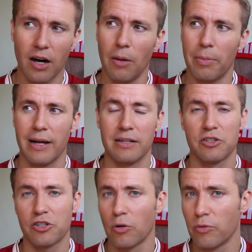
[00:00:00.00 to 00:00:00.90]
Cup and
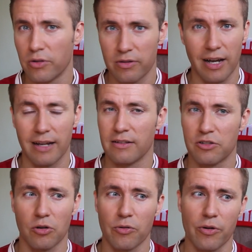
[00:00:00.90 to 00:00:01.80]
show
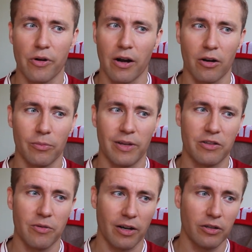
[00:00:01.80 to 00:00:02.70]
Jurgen Klopp
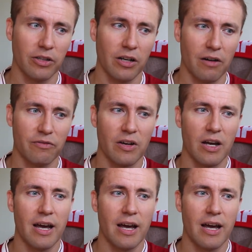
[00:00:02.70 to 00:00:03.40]
that you are good enough.